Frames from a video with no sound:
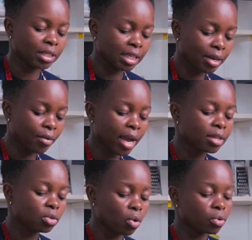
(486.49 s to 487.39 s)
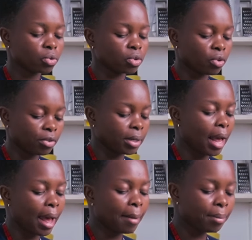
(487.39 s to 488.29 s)
to tenderize or to soften
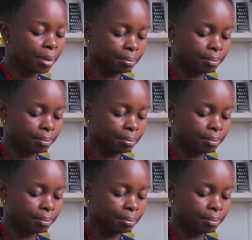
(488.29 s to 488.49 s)
up.